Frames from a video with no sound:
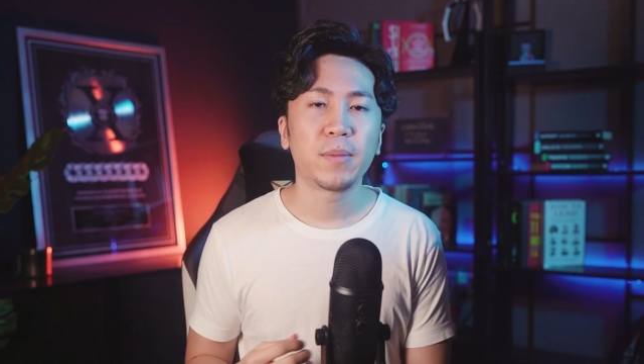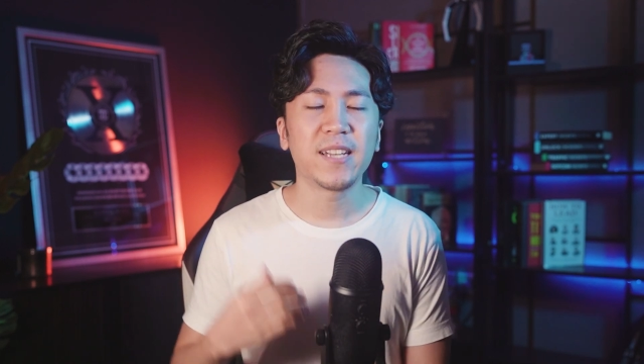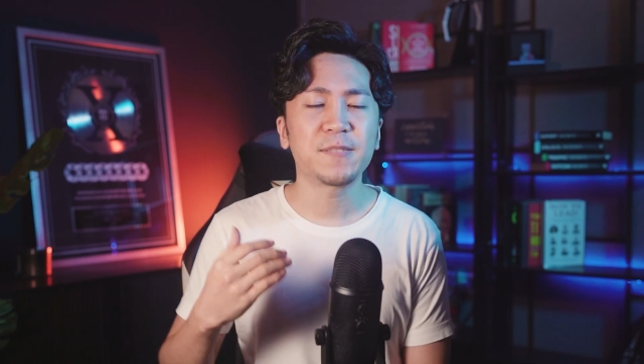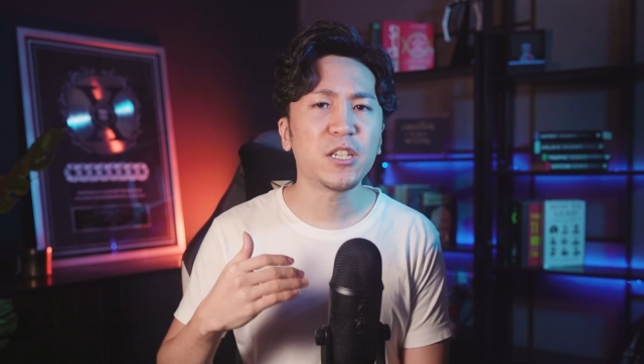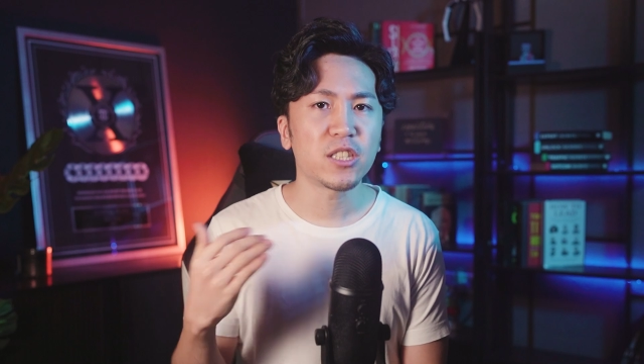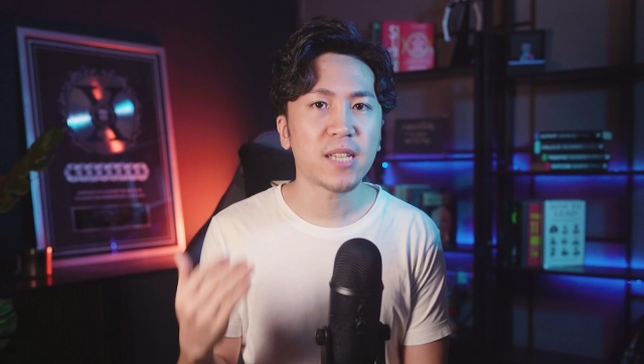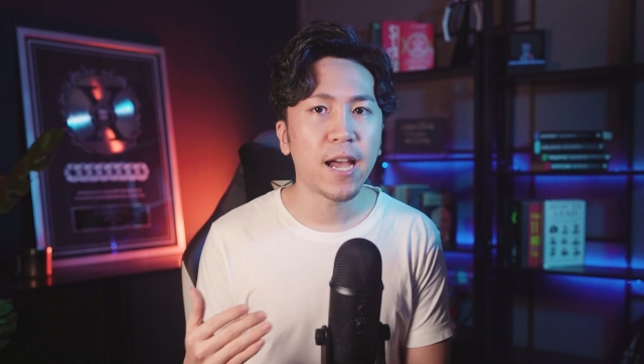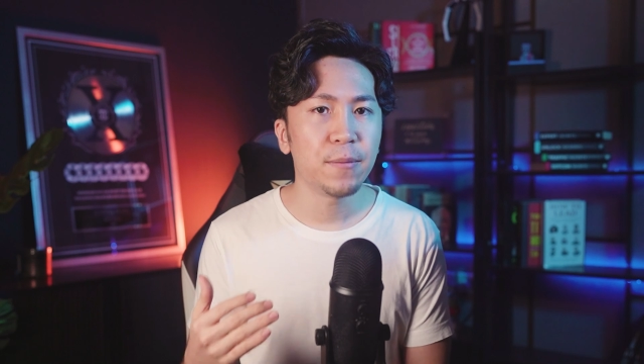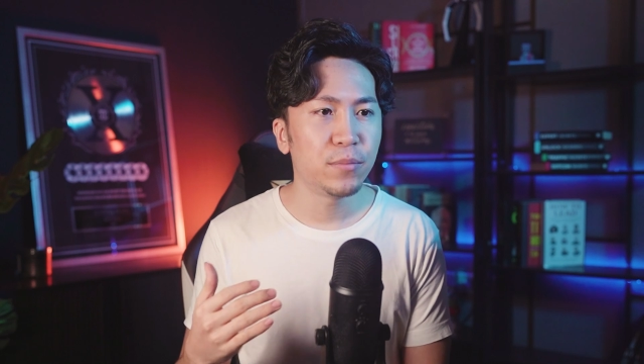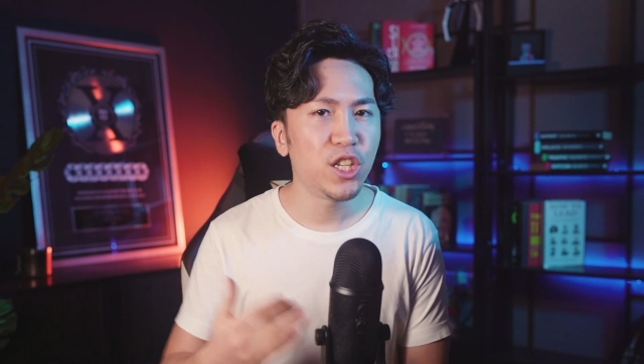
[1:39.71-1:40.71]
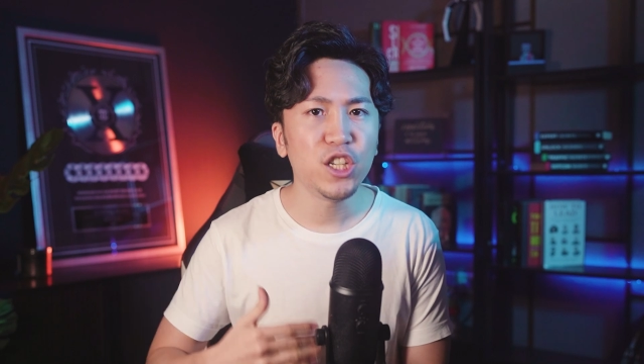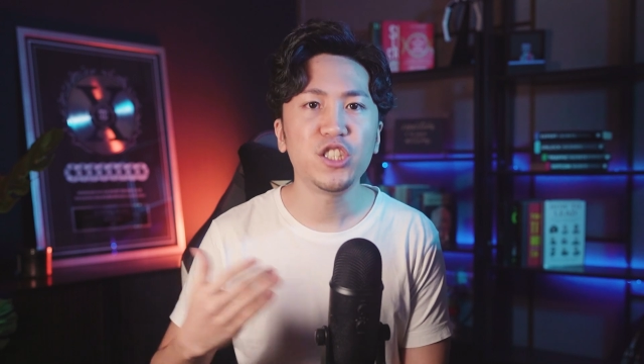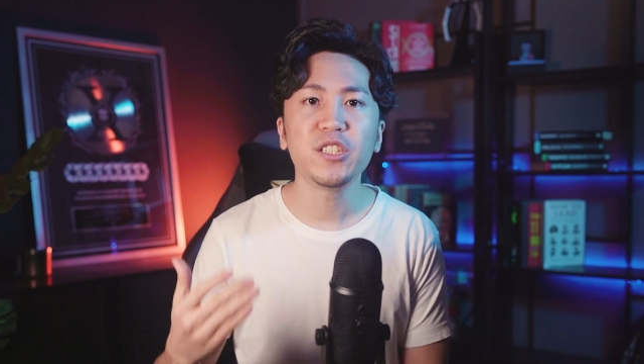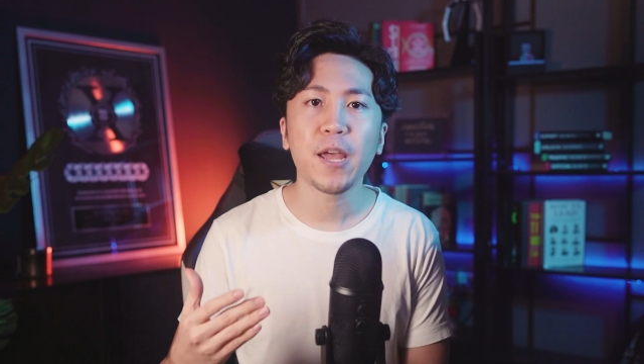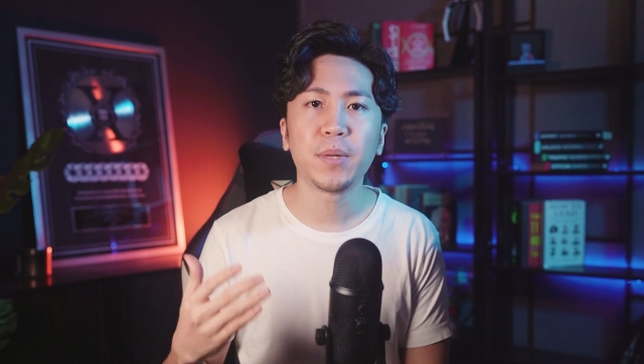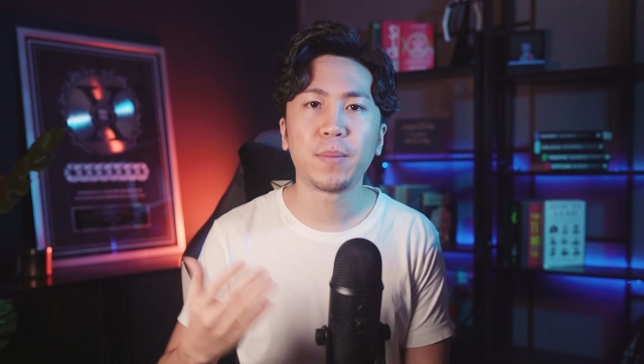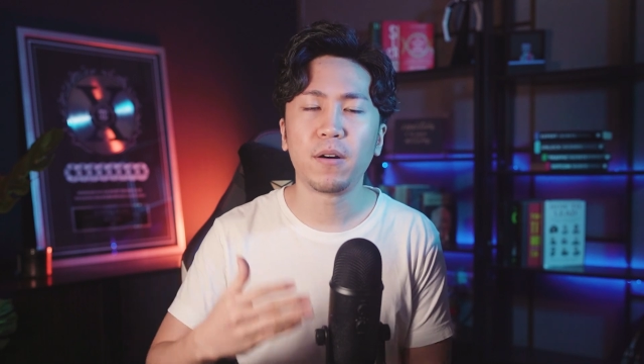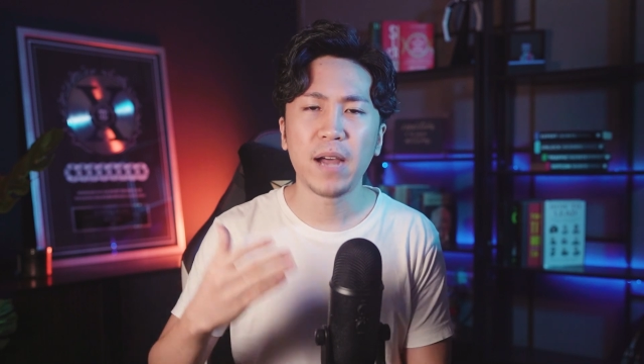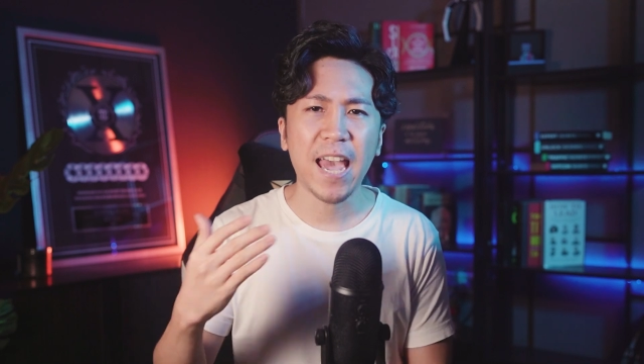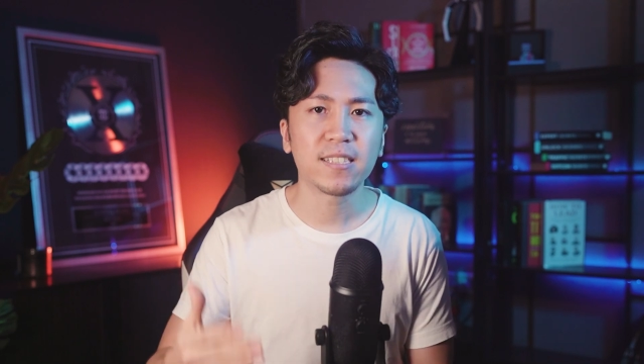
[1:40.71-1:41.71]
But as much as I'm teaching them
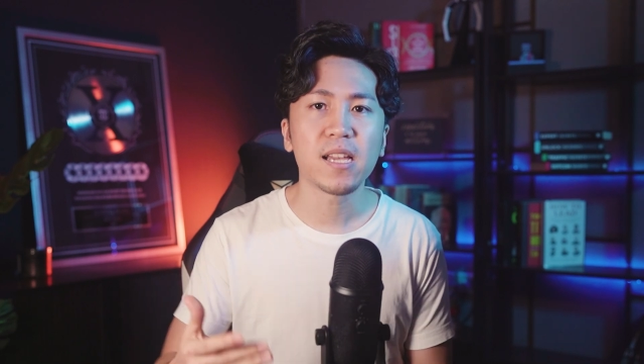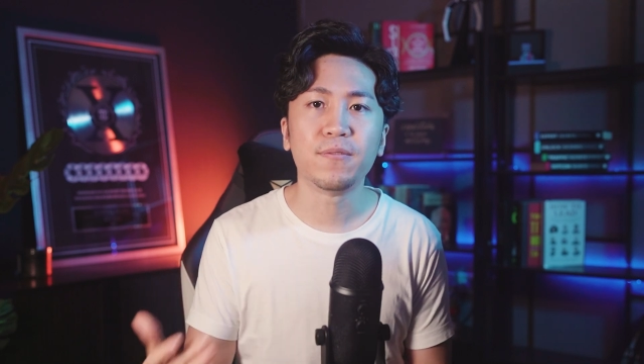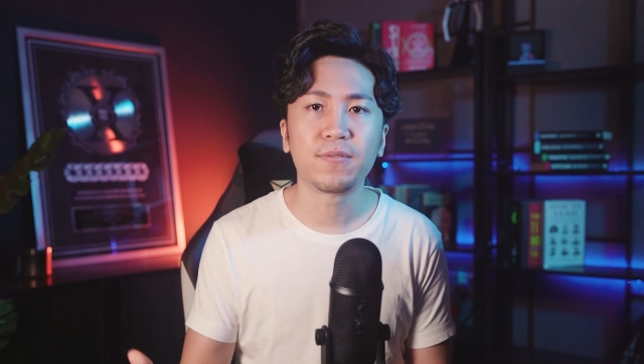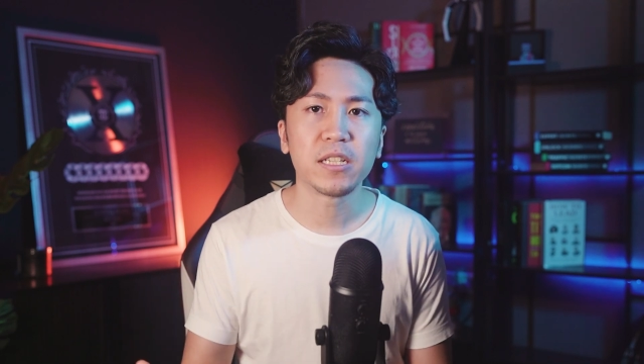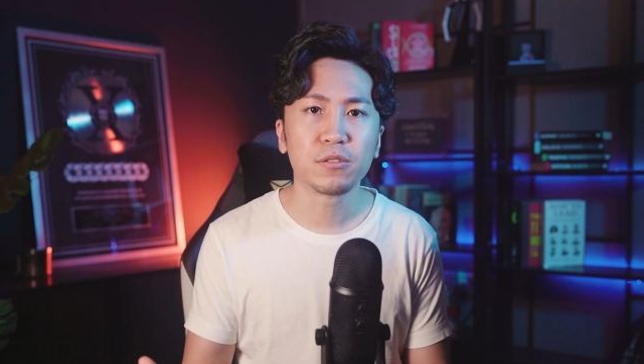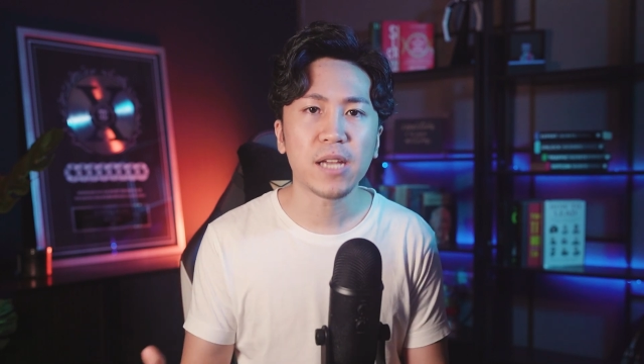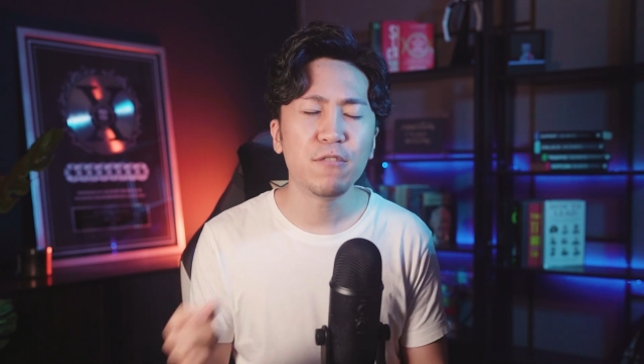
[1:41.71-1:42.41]
about ads and funnels,